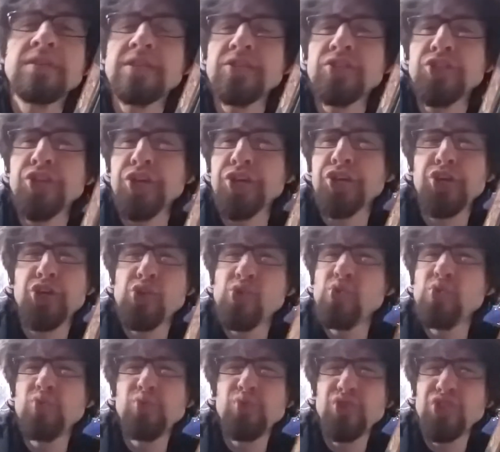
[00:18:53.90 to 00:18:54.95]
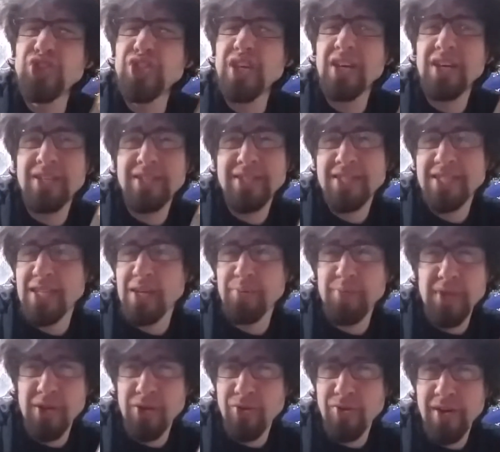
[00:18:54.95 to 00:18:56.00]
Yakuza
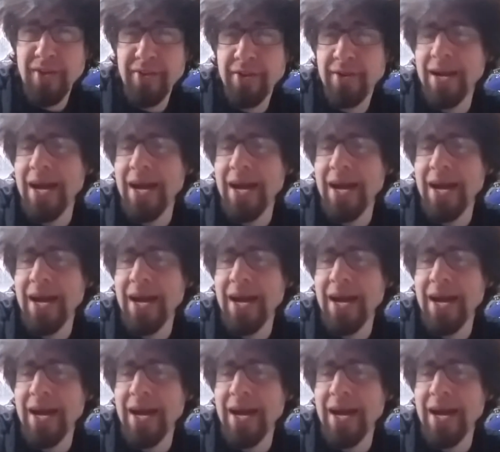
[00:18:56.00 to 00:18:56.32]
something or other.